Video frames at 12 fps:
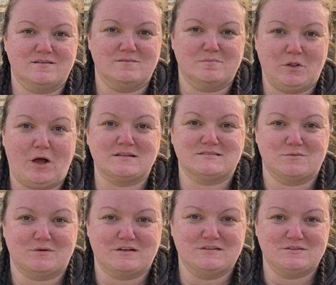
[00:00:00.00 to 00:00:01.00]
plots that we're
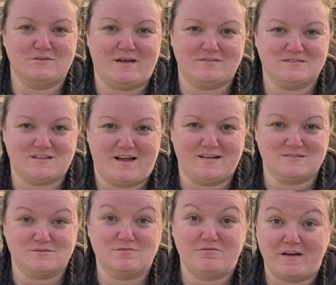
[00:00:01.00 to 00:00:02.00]
going to do outside. So
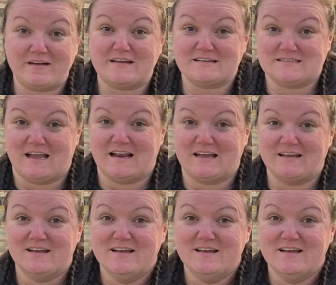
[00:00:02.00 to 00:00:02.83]
it's very exciting.